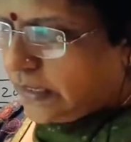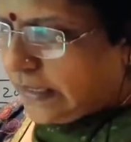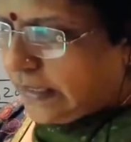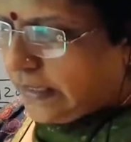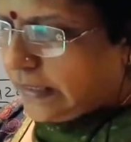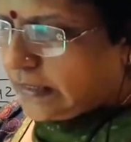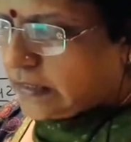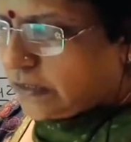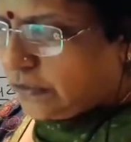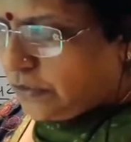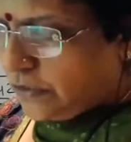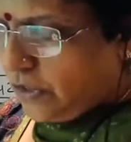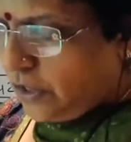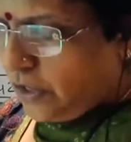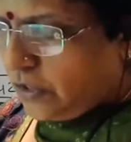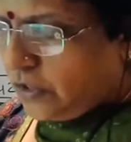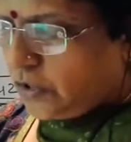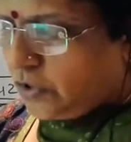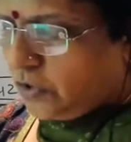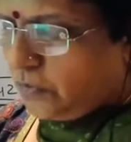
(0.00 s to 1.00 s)
is
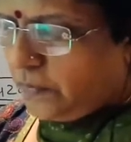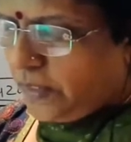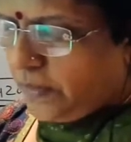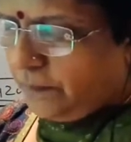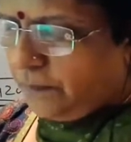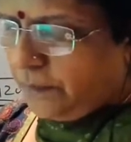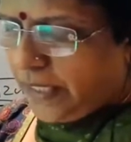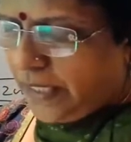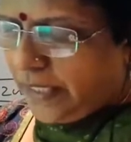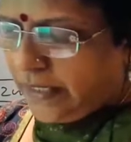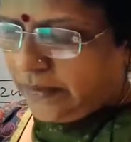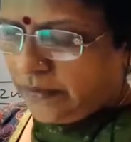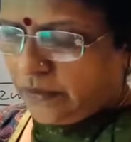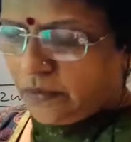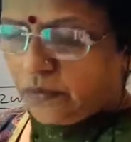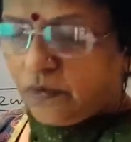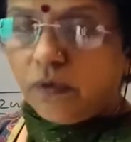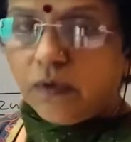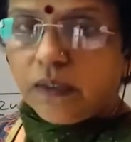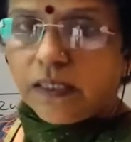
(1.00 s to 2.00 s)
not to be paid
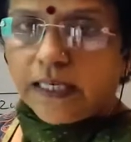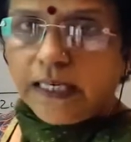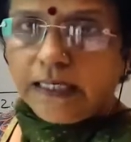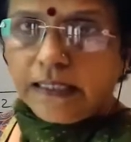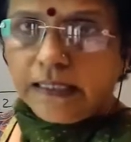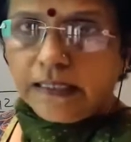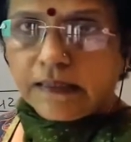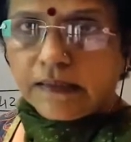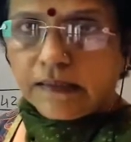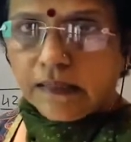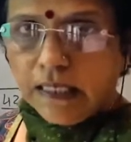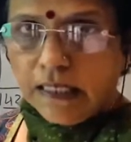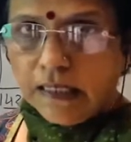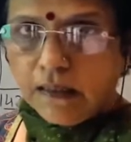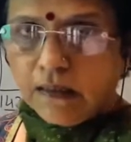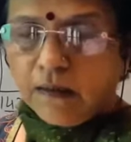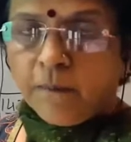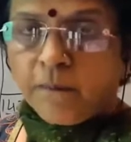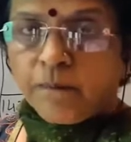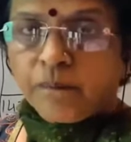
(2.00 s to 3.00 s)
to creditor.